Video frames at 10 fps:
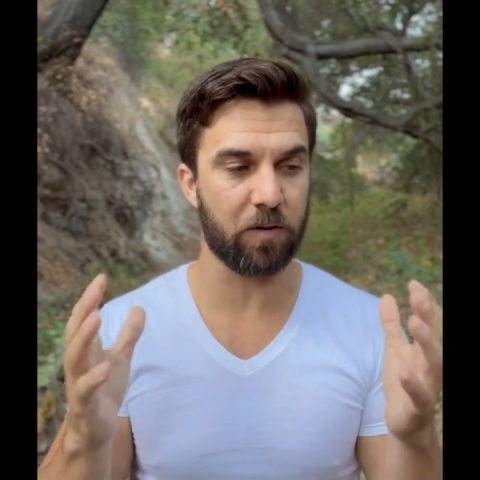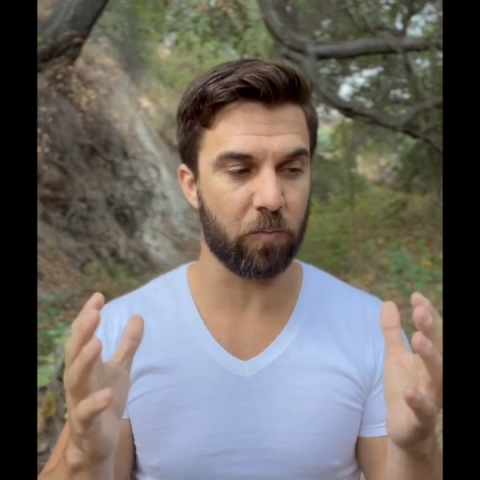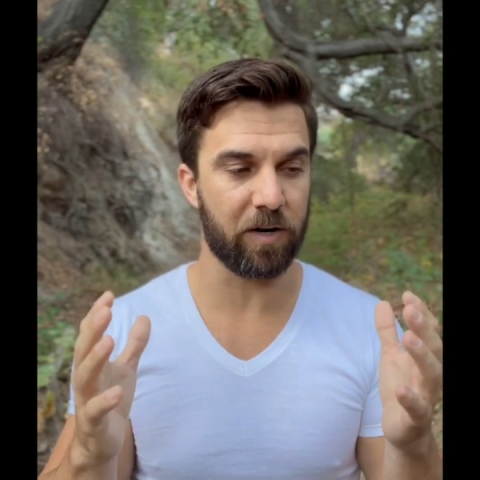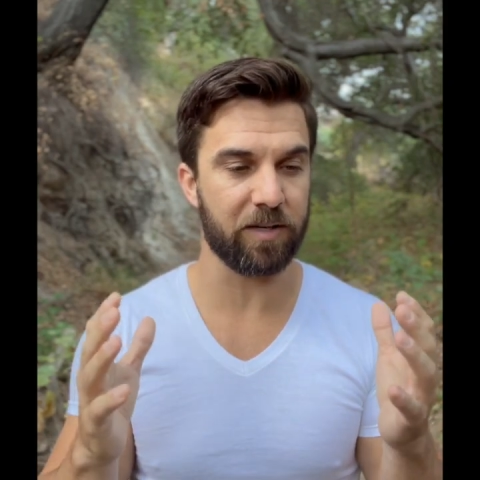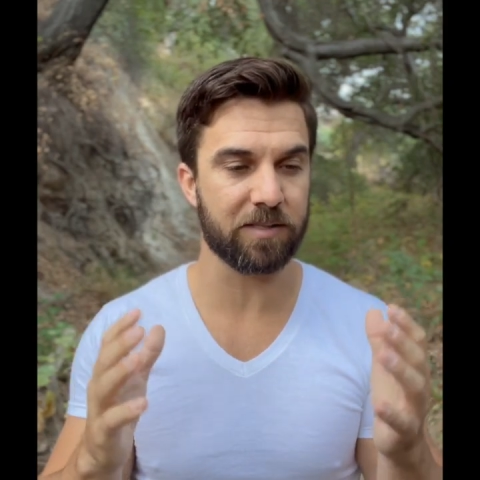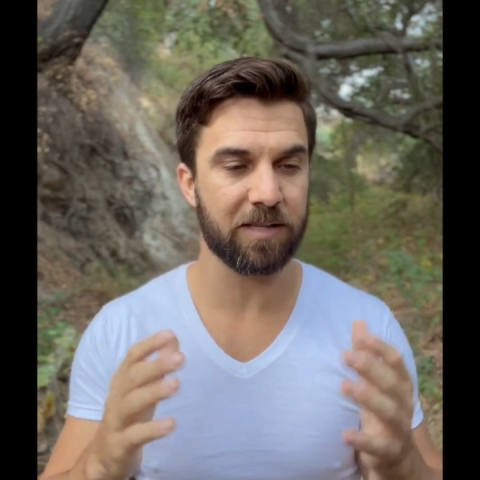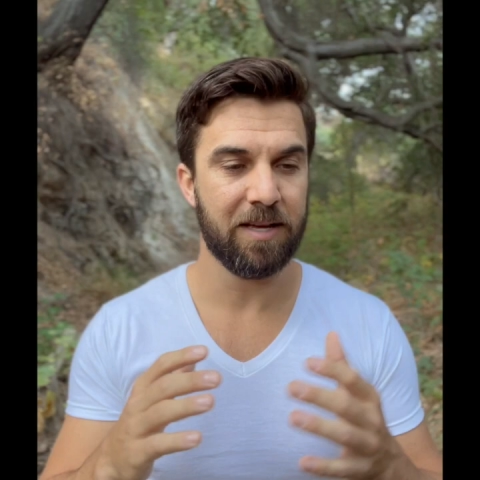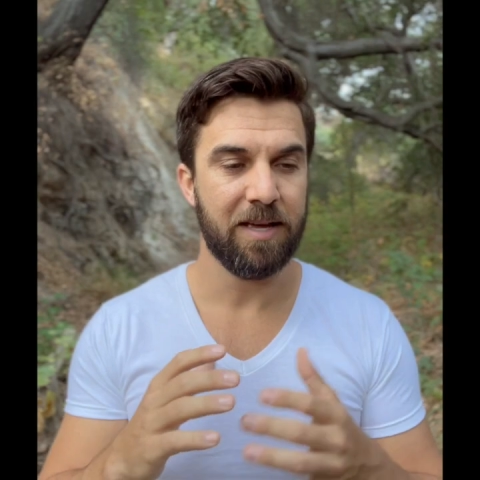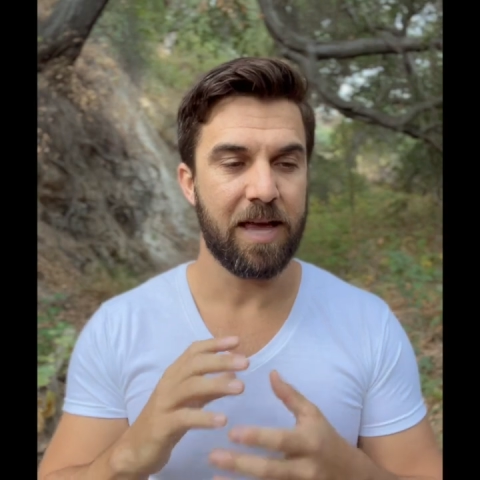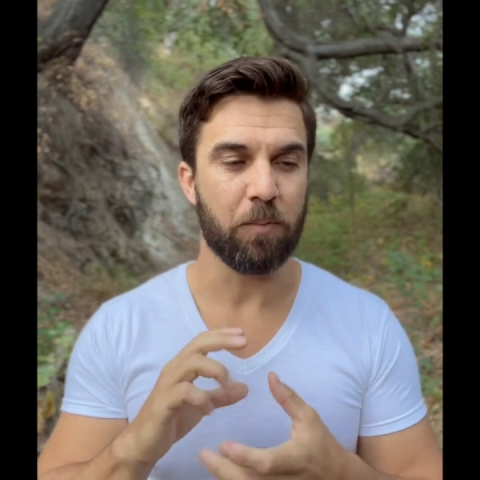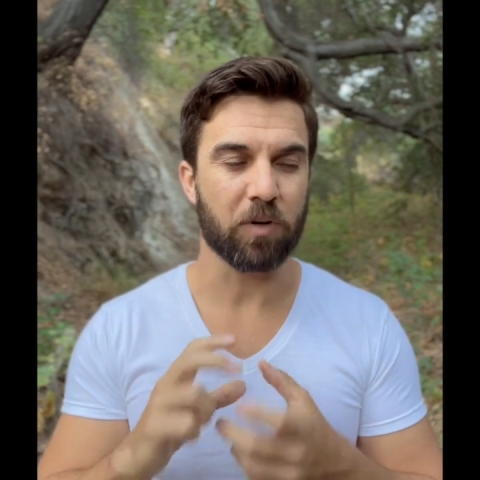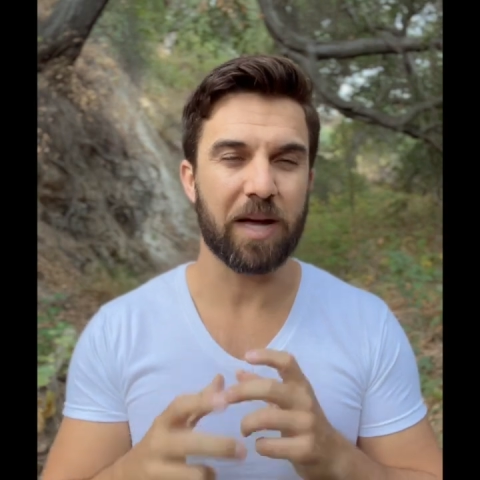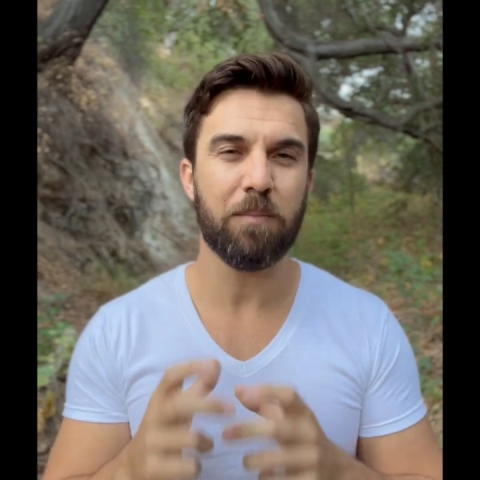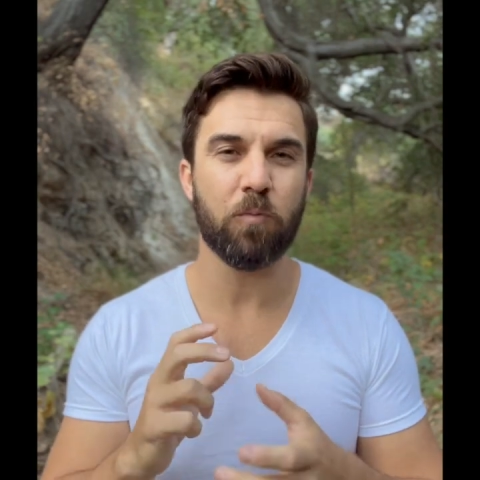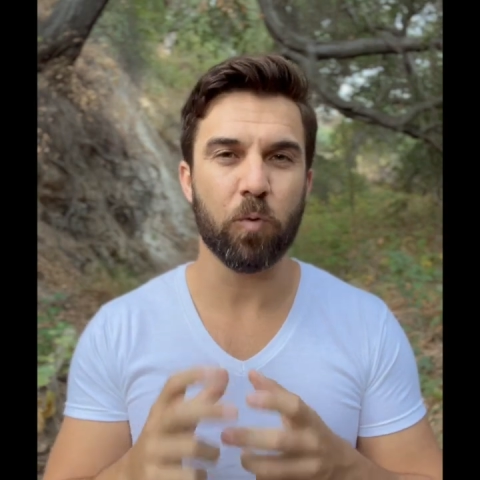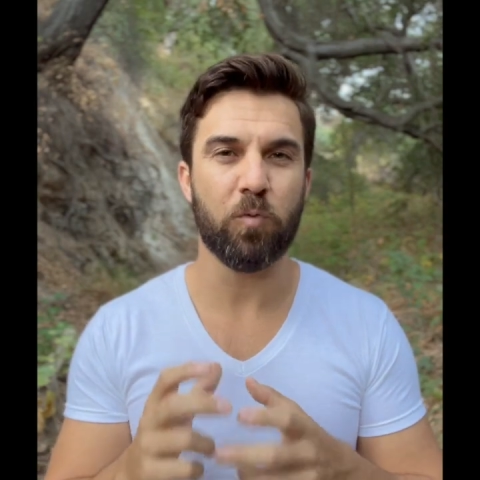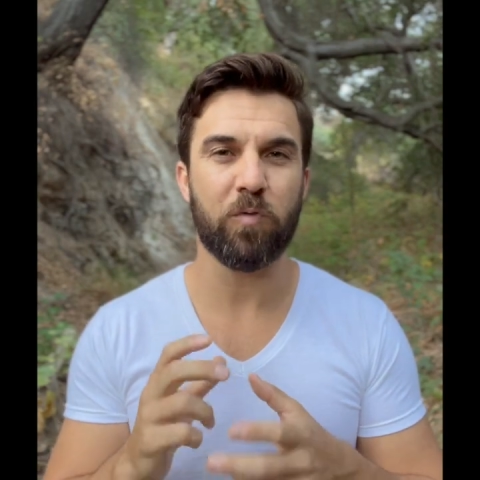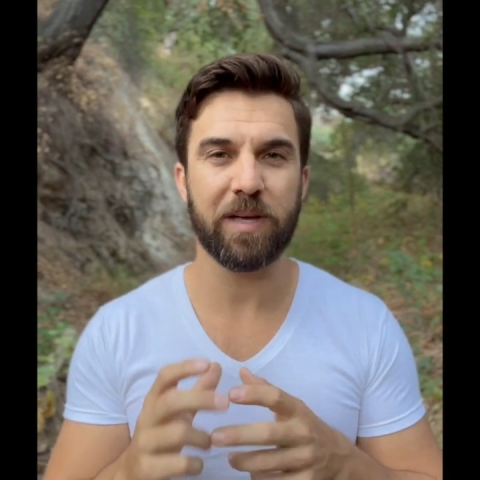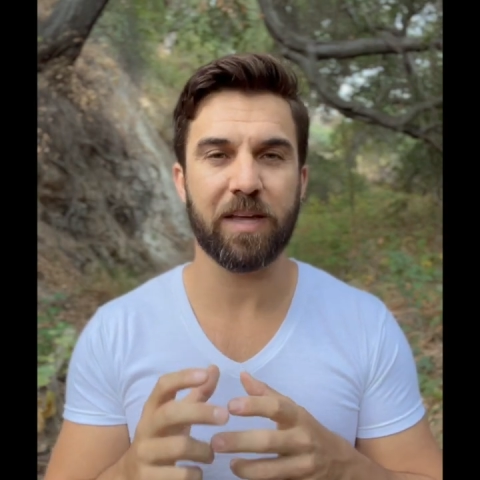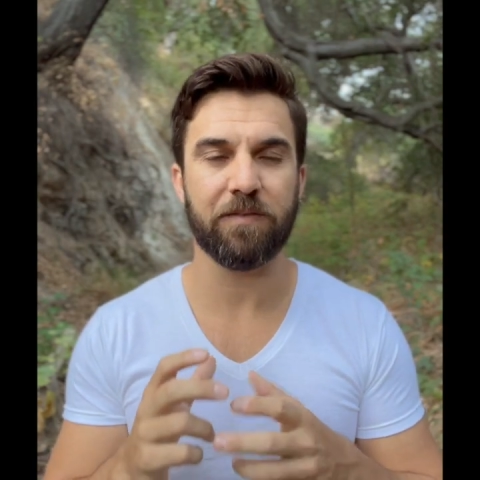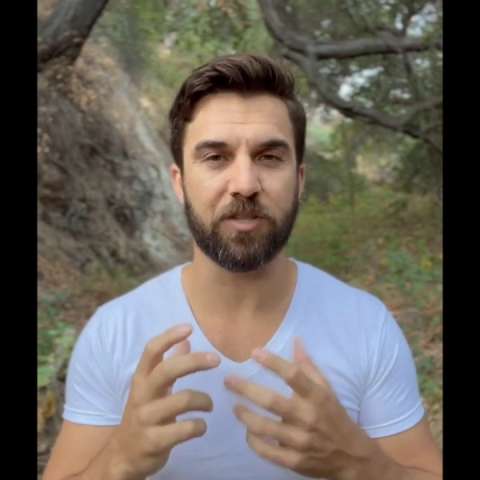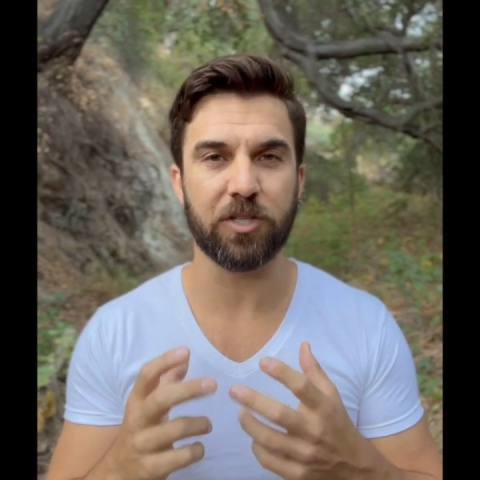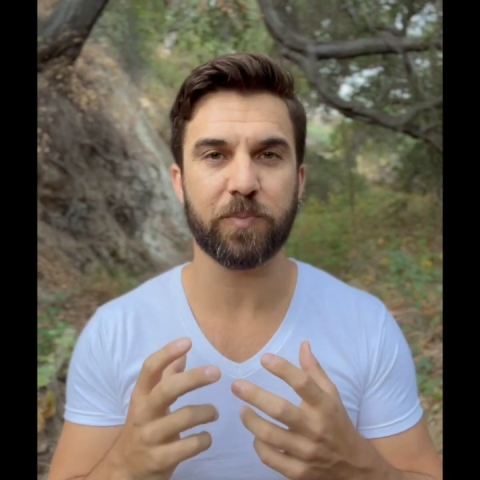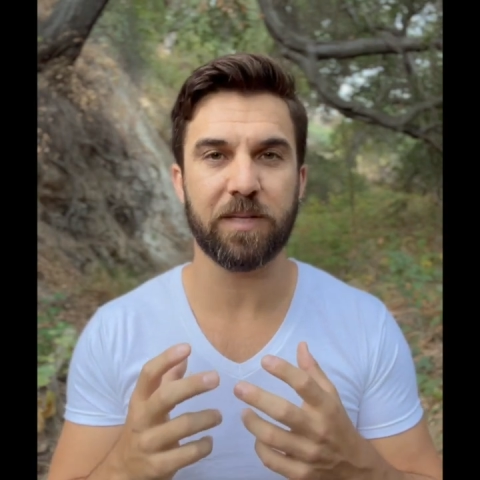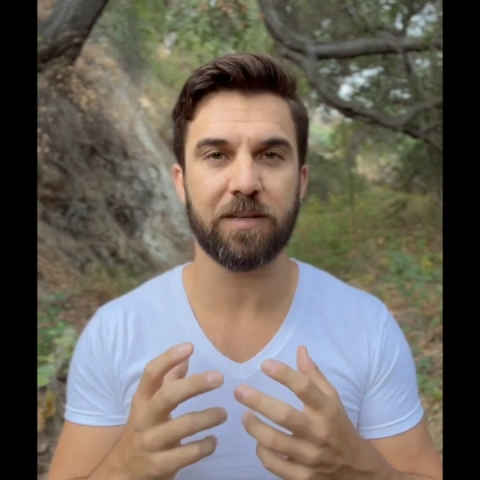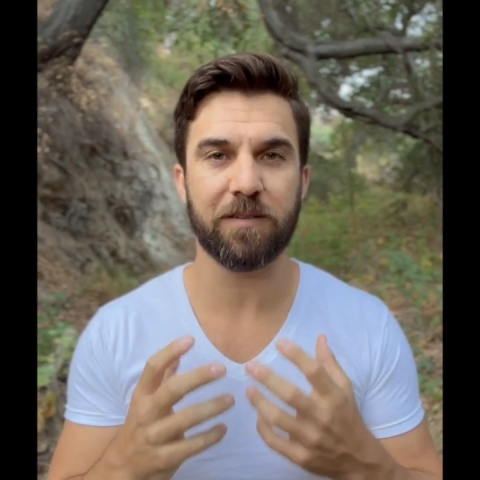awareness, and we're moving out of judgment.